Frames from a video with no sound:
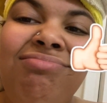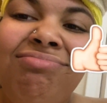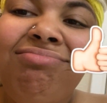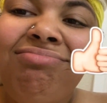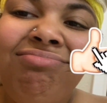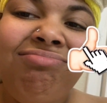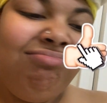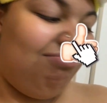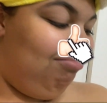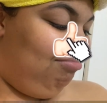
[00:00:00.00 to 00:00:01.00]
subscriber,
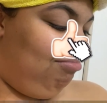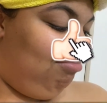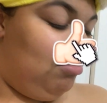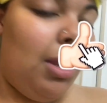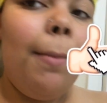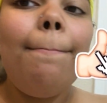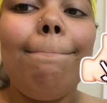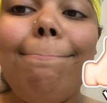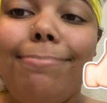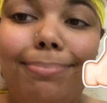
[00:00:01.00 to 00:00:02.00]
hey,
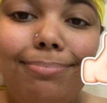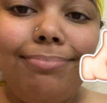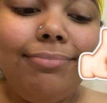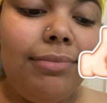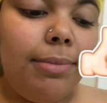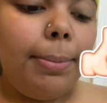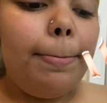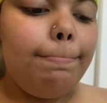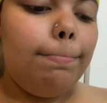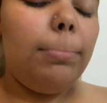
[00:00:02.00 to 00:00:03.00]
I love y'all,
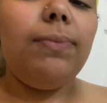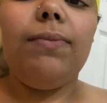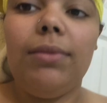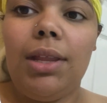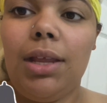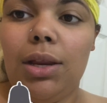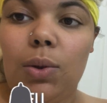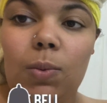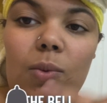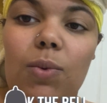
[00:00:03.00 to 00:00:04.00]
and let's go ahead and
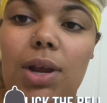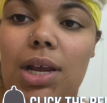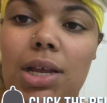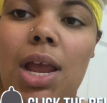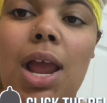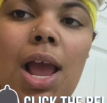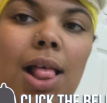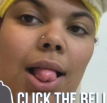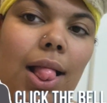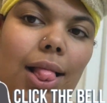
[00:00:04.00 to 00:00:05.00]
get into this
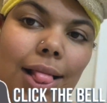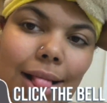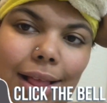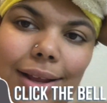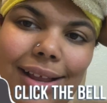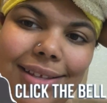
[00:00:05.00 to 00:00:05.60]
video.